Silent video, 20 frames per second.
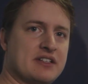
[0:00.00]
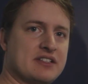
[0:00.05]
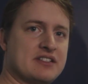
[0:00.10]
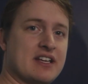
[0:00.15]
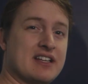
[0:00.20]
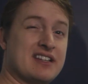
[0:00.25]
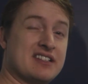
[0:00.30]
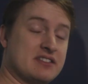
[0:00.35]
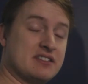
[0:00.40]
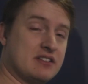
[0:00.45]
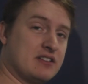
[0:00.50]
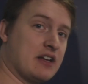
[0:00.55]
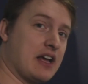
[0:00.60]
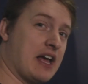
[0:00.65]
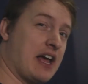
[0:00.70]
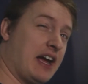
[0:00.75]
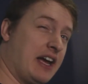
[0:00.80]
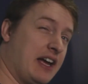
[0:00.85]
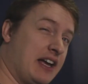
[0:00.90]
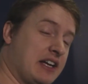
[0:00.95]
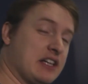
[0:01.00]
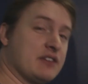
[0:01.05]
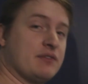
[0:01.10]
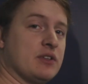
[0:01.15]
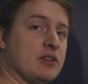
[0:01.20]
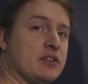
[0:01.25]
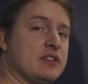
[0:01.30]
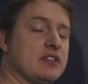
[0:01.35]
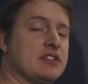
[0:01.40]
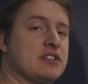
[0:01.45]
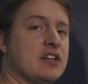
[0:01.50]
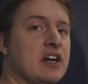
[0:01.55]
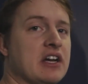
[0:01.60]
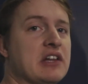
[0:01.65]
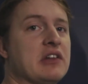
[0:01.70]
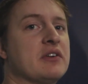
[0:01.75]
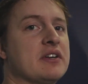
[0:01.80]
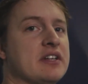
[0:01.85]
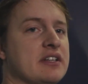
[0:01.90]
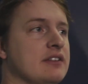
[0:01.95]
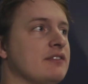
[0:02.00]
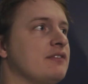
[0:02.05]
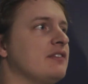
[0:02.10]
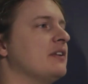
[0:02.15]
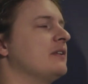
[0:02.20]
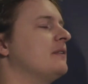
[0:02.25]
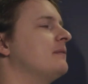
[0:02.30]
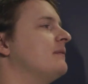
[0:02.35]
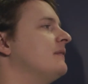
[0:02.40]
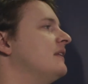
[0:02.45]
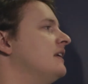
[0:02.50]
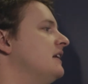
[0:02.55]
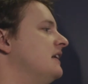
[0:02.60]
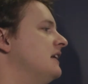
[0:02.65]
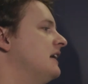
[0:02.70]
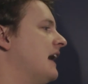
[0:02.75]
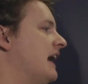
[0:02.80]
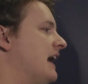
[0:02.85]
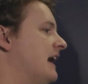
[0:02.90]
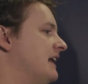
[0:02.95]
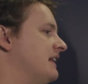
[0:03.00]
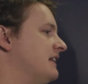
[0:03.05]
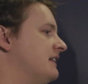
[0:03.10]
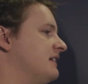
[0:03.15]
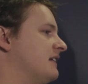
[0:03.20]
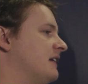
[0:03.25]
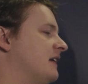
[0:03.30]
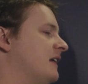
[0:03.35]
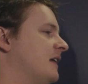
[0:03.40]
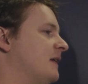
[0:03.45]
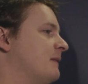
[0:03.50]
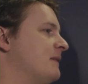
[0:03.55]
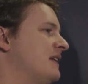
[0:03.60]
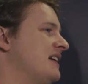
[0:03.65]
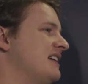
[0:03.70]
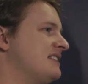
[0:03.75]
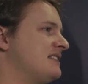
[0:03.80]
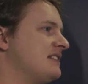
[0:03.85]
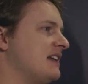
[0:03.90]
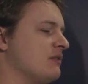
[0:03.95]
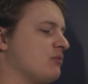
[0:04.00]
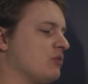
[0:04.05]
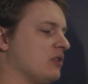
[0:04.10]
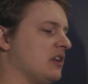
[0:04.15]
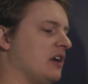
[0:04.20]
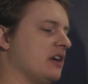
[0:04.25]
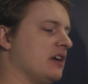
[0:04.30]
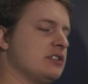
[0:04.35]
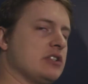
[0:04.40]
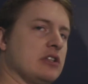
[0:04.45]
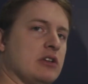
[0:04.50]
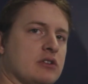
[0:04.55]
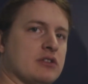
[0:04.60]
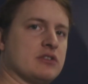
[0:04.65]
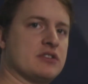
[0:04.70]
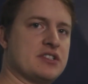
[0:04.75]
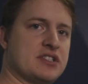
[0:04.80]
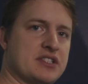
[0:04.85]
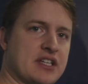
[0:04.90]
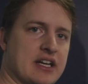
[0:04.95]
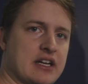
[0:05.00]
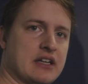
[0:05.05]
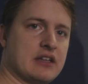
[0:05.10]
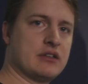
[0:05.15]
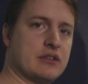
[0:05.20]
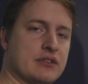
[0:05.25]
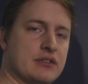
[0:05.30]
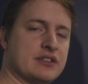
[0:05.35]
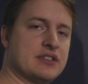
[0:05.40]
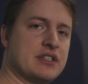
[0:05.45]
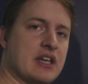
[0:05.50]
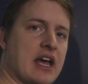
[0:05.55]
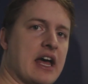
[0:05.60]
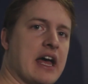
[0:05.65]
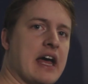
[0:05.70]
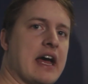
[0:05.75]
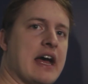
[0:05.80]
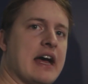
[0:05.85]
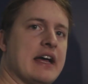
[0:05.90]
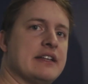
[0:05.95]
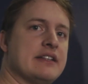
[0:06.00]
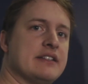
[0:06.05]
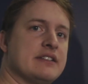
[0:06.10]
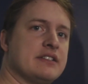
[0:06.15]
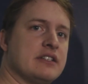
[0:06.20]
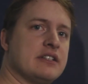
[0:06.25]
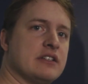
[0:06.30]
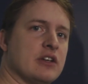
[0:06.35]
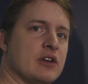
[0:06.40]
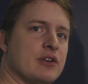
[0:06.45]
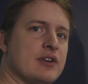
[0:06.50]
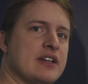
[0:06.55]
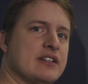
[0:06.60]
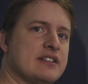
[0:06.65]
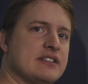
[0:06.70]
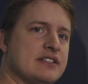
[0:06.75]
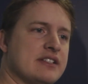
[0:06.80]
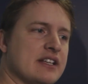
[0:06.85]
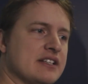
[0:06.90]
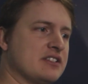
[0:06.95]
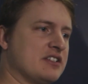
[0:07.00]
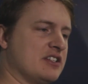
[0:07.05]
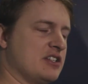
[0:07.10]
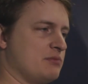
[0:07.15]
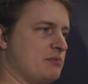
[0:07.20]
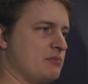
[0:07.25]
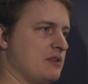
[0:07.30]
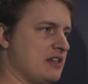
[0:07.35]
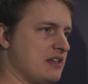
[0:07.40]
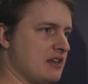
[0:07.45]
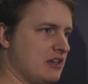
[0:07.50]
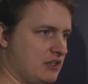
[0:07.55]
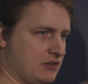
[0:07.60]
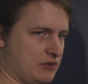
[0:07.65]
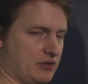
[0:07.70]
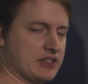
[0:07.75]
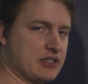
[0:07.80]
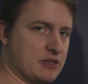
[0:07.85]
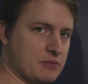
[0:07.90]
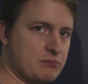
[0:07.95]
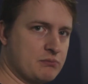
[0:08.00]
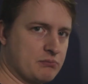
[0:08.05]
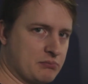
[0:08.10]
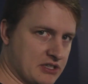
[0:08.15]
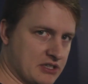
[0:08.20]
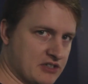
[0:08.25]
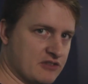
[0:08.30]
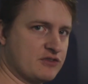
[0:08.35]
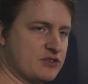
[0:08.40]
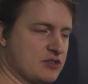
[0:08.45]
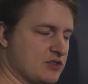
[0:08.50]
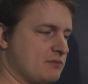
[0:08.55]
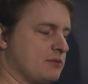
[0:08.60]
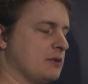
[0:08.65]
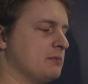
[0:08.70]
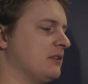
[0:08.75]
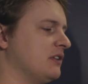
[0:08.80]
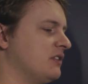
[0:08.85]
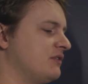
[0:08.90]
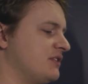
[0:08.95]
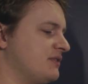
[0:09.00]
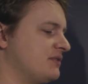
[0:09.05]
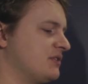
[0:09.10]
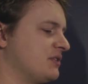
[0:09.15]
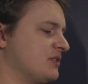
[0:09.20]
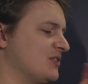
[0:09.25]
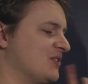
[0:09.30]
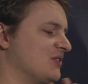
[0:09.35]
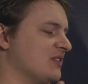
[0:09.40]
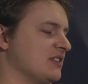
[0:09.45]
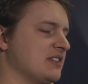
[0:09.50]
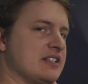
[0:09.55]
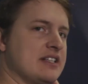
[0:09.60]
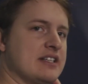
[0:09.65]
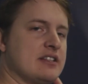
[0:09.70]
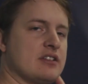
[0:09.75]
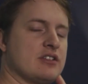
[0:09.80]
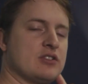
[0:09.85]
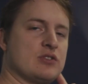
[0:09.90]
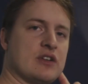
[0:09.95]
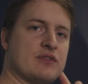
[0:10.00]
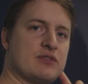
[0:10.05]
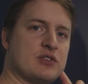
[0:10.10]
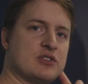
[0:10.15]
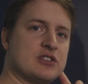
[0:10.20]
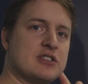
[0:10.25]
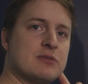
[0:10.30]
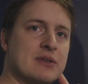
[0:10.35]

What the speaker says: to say there's not a heck of a lot of dialogue in the film, and it relies a lot on sound, and there's going to be quite a bit of, sort of propulsive score underneath it. So I've used a